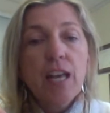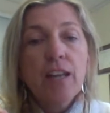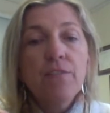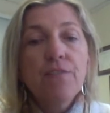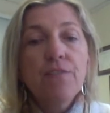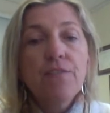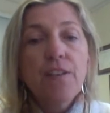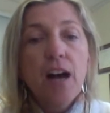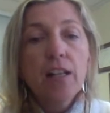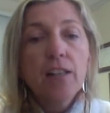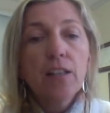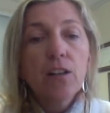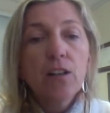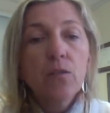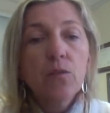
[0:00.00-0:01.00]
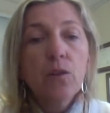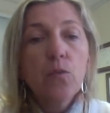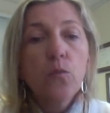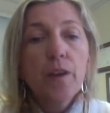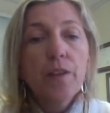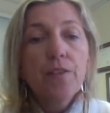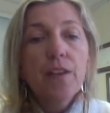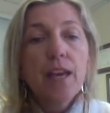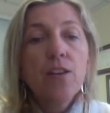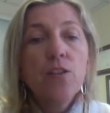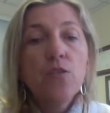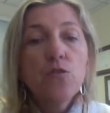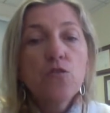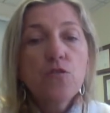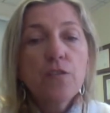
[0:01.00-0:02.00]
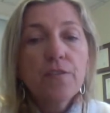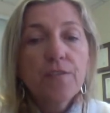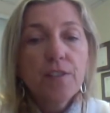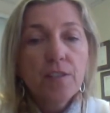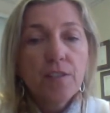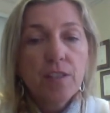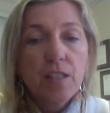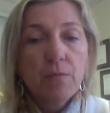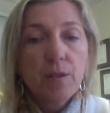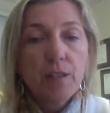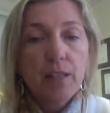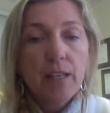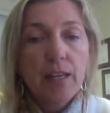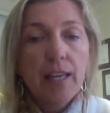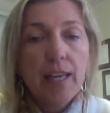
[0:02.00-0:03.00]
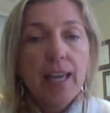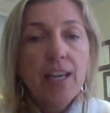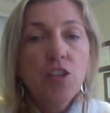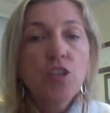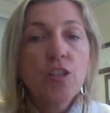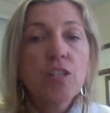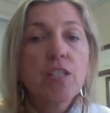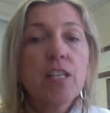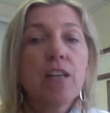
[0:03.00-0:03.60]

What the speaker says: and follow with a neutrophil stimulating agent